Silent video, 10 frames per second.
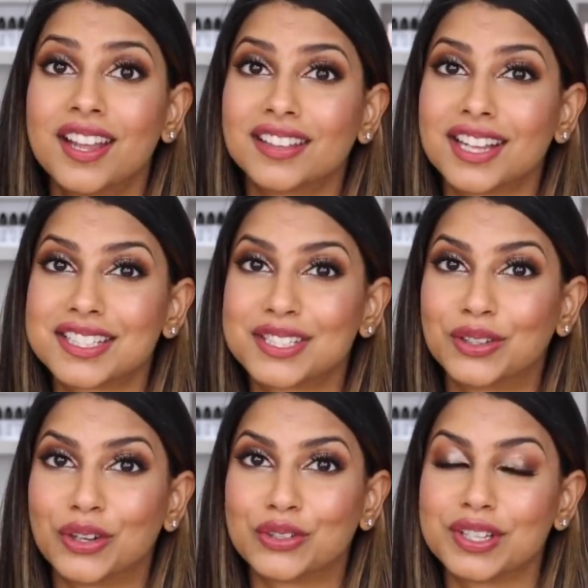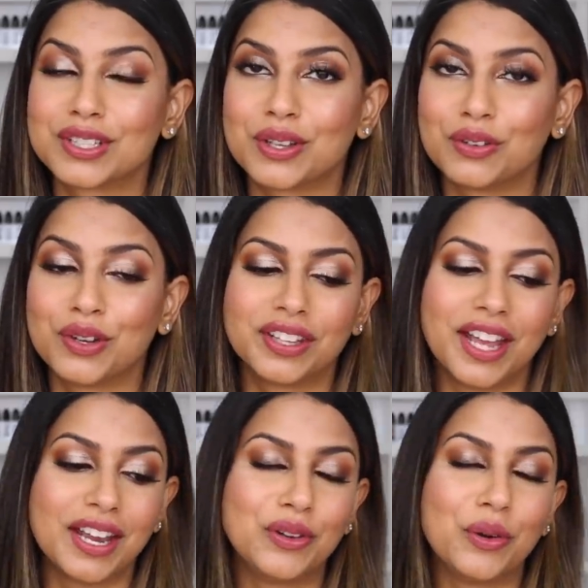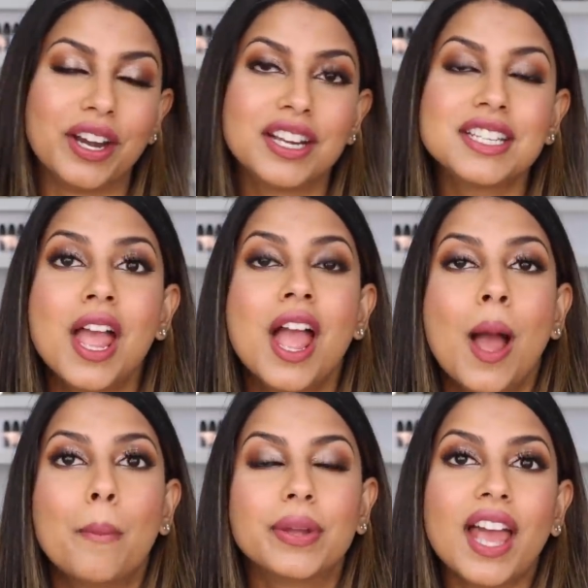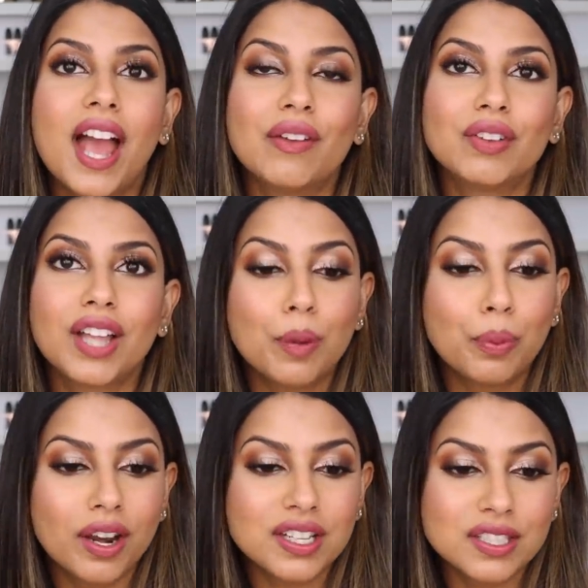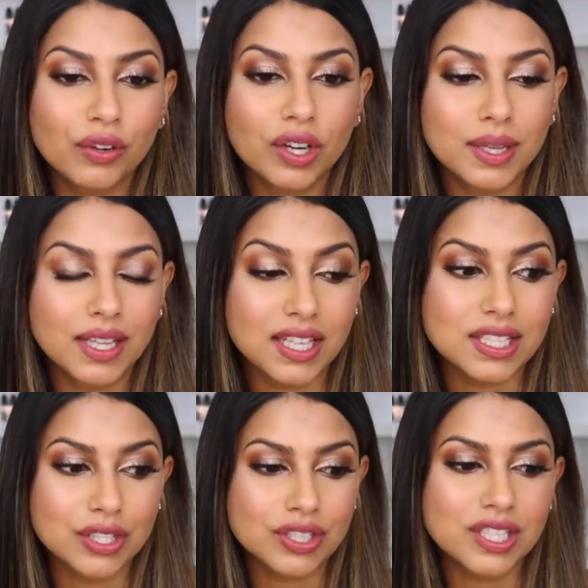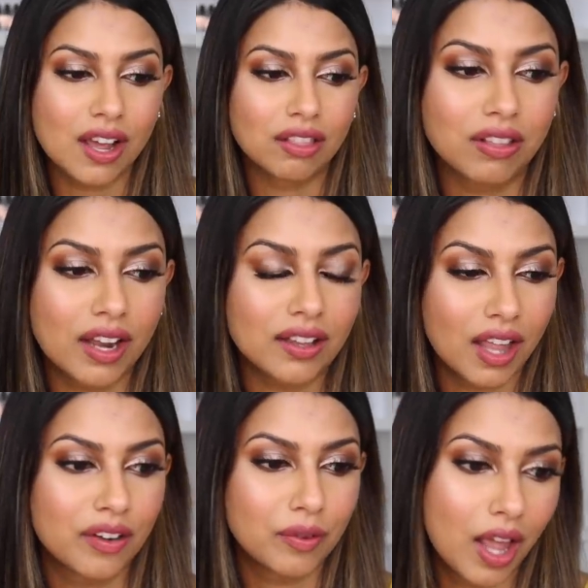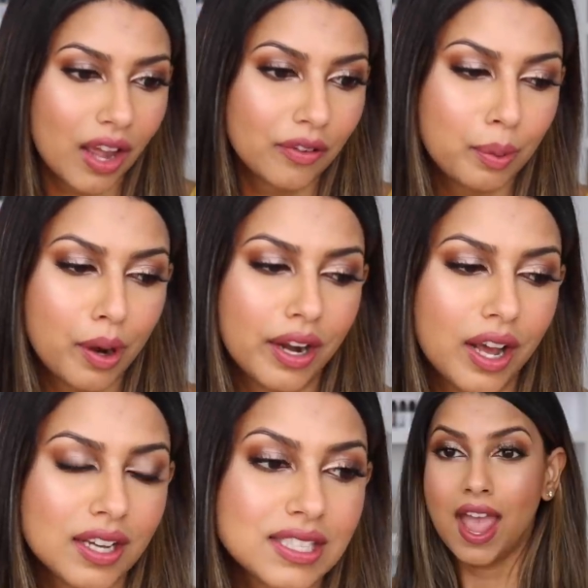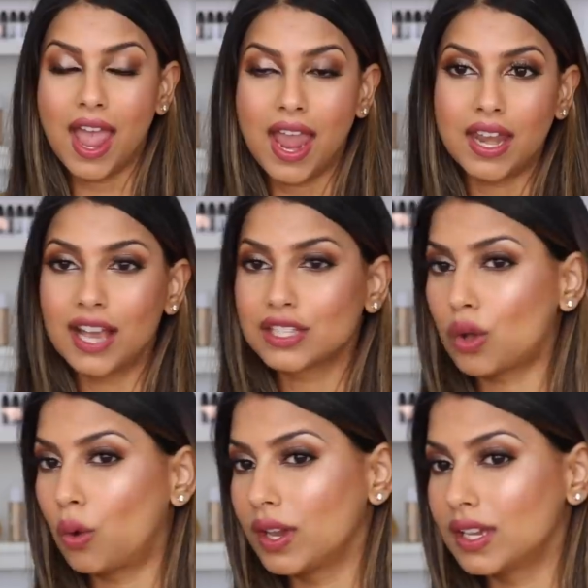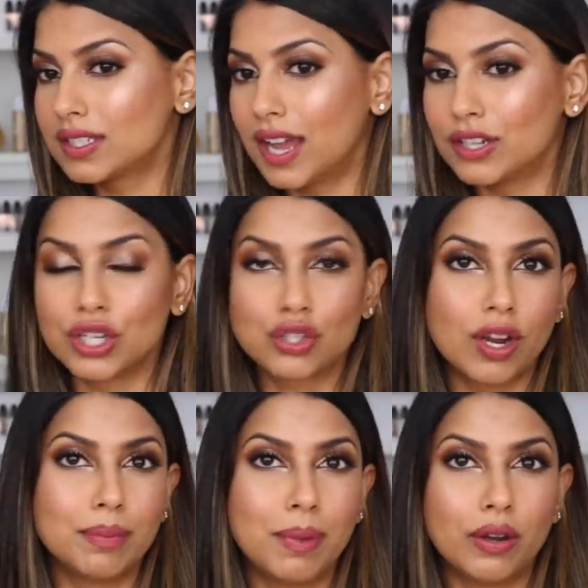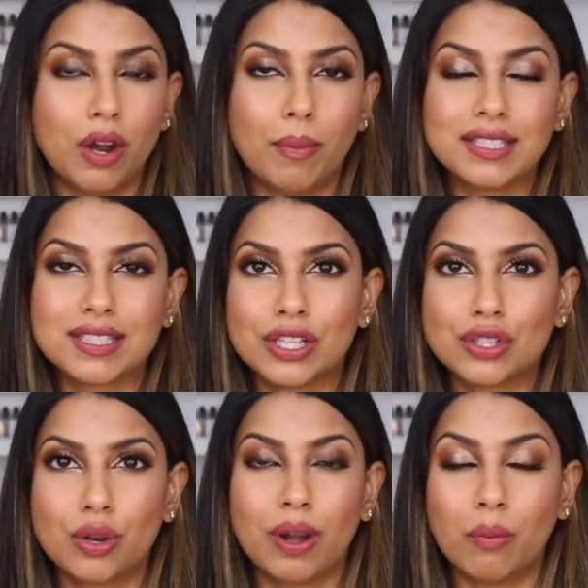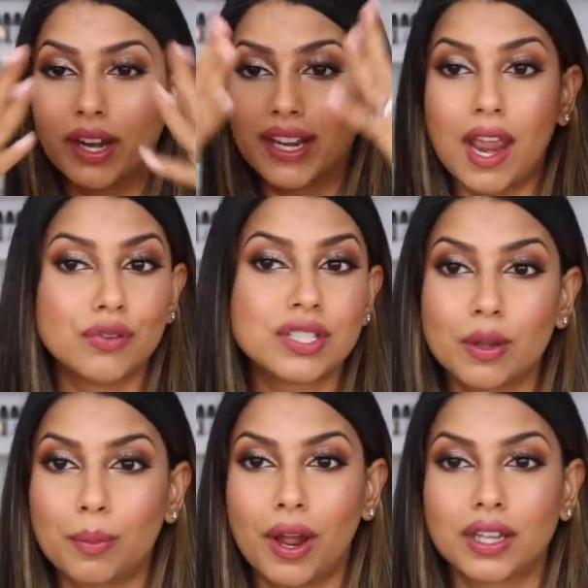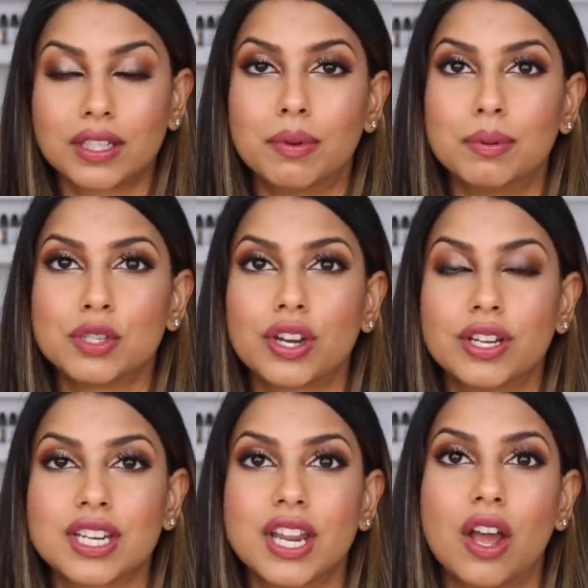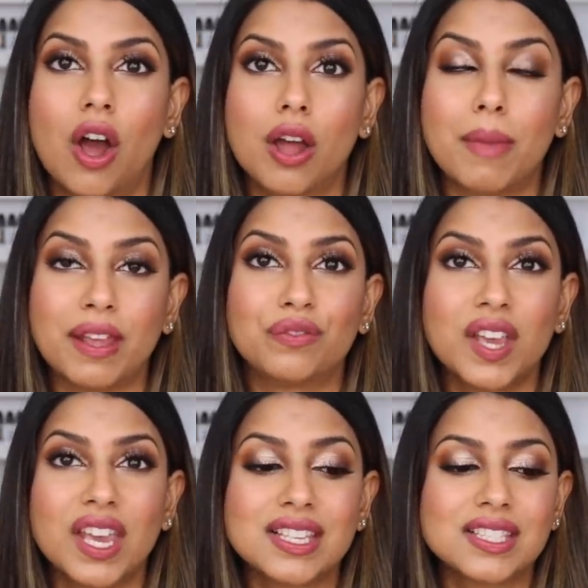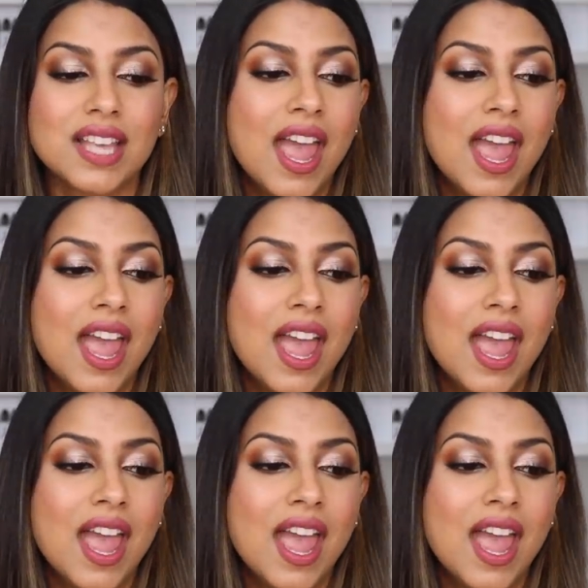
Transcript: That's the laundry, so if you hear that, ignore it. But yeah, I have a lot of products in front of me, like seriously, a lot, a lot, a lot of products. And as always, I did try them out on my skin tone. I'm wearing every single product I'm going to be sharing today on my face.